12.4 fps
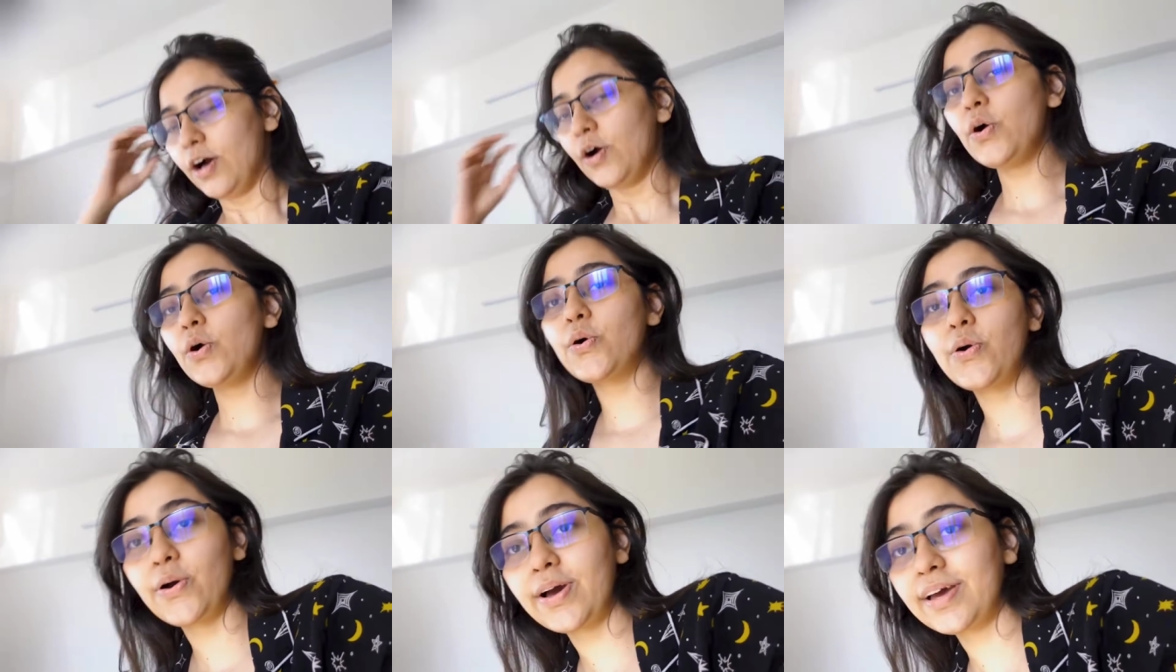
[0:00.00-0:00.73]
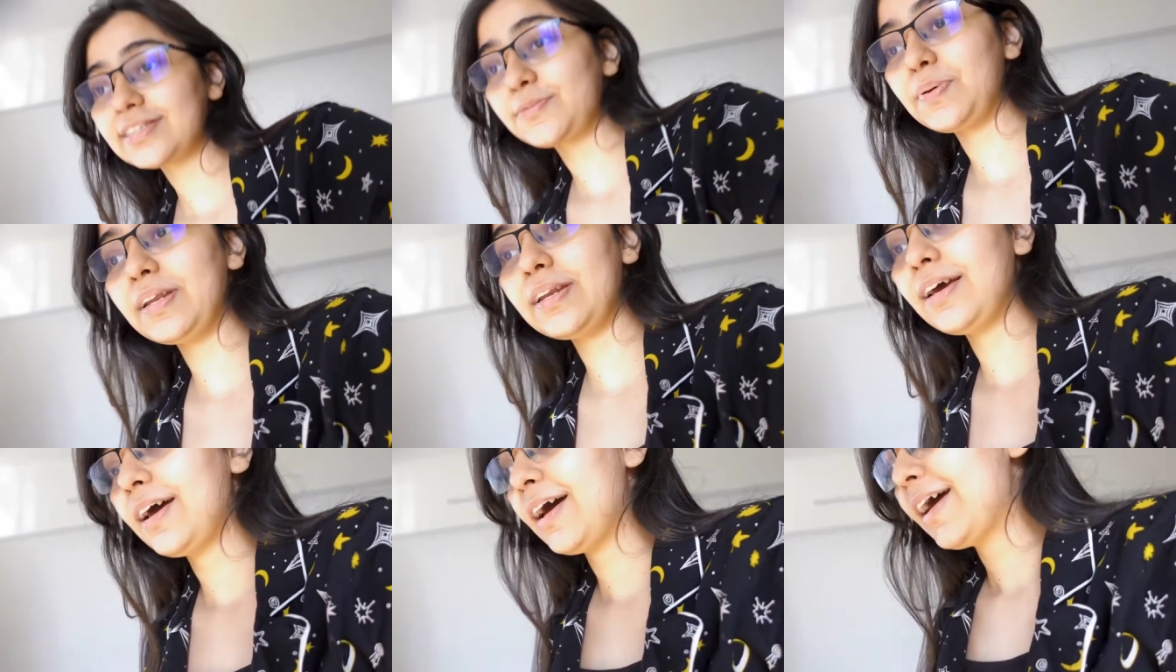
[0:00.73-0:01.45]
It's
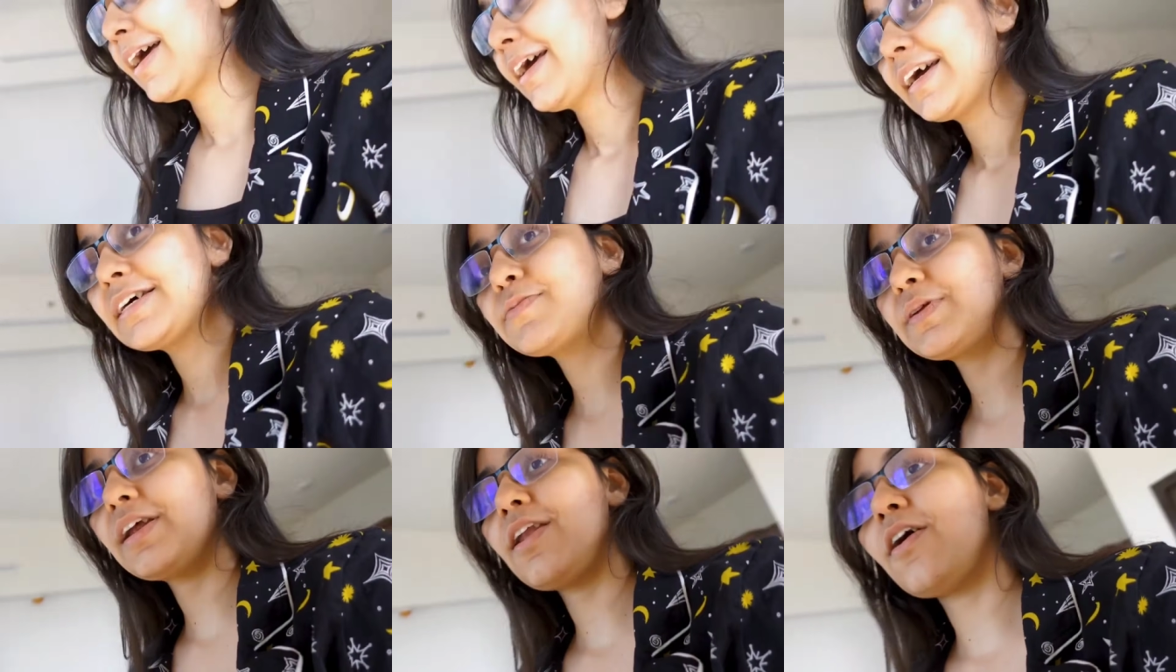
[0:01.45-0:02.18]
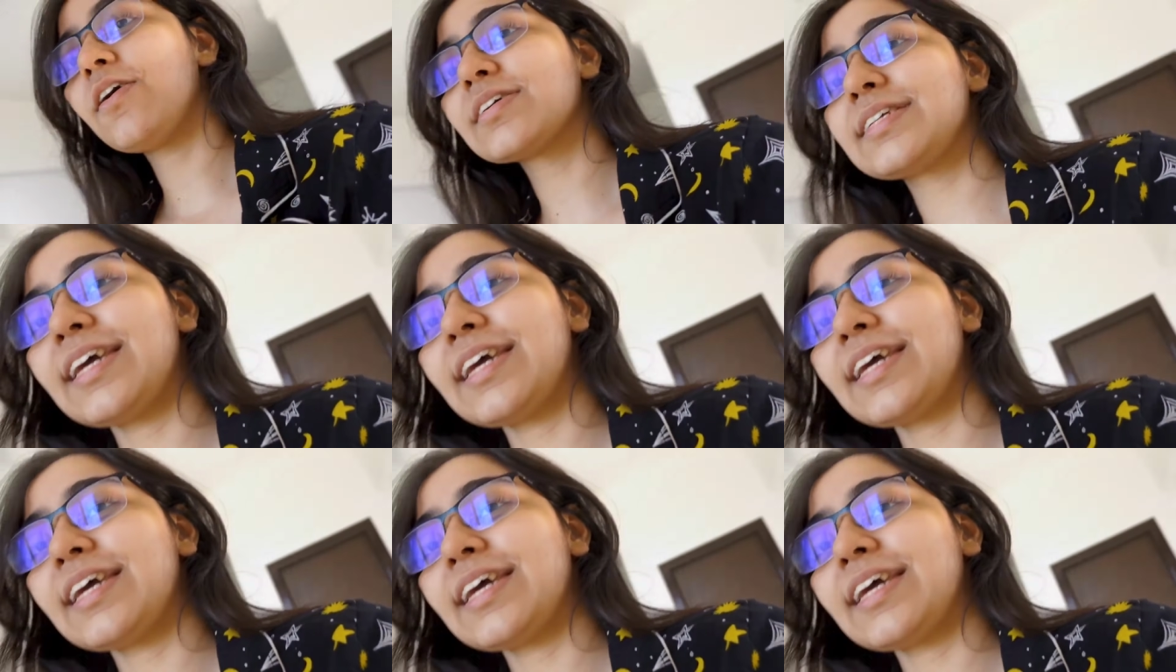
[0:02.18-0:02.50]
been a long